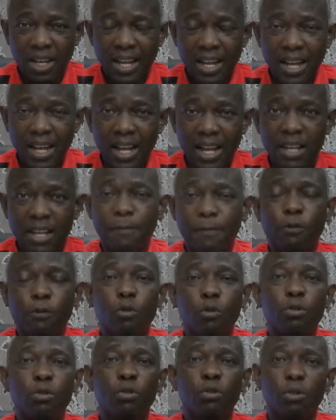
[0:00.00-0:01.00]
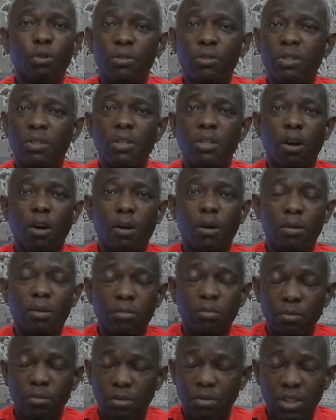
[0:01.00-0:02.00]
If you use your
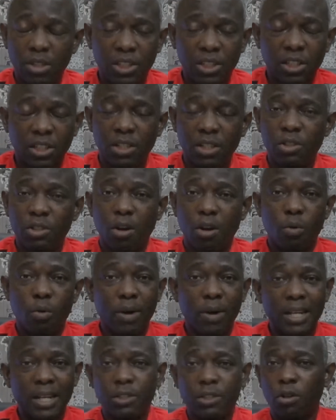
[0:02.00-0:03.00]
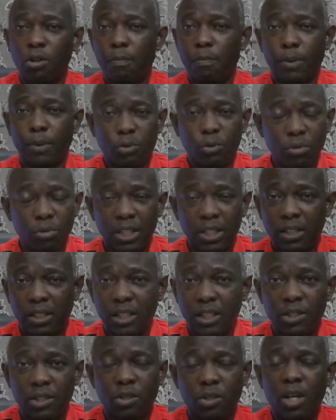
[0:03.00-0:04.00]
riches, your wealth, your opportunities
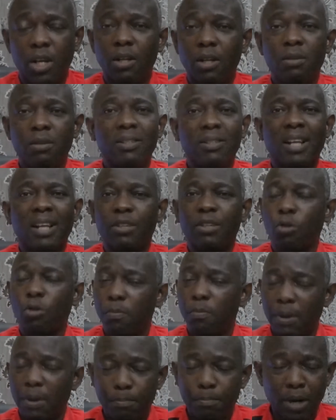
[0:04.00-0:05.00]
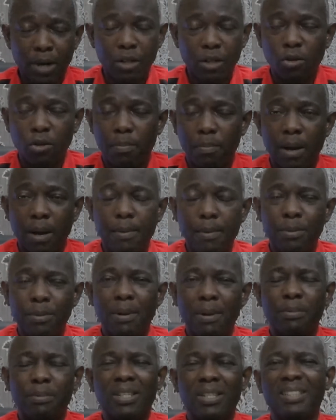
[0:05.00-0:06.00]
to be proud of other people, the
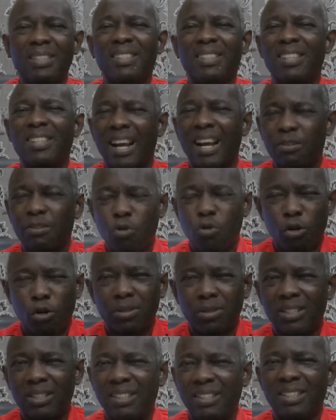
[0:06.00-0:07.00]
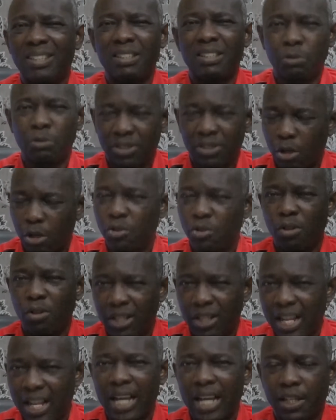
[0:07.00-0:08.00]
Bible says that God does not
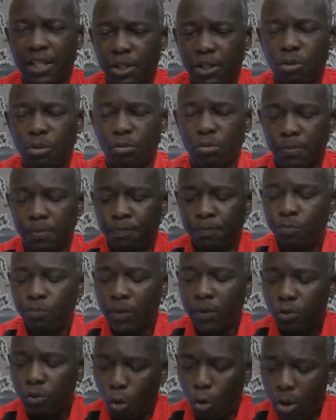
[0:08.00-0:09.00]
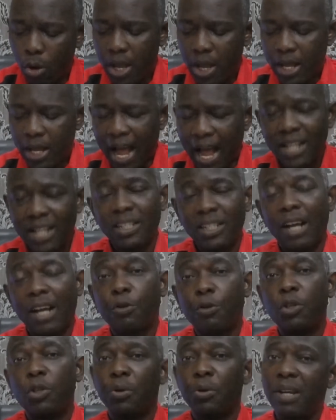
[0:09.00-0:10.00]
like you. So, and they are going
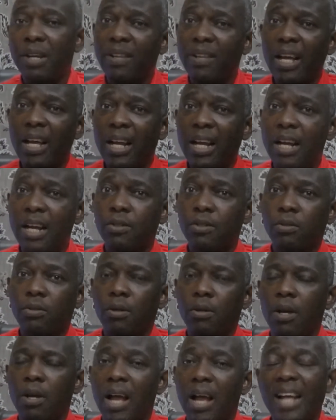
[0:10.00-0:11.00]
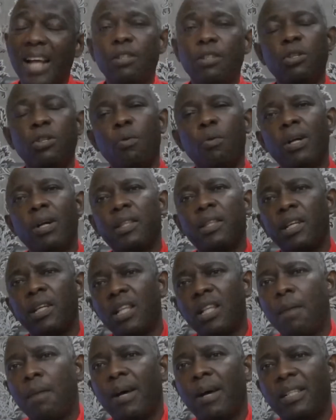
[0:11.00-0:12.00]
to give an account. And you know one thing
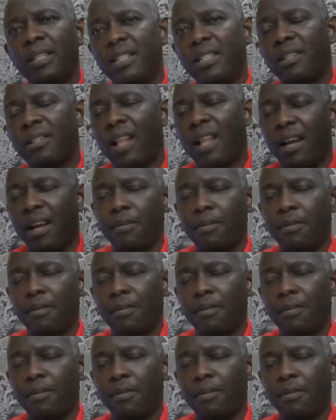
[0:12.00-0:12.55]
about this life?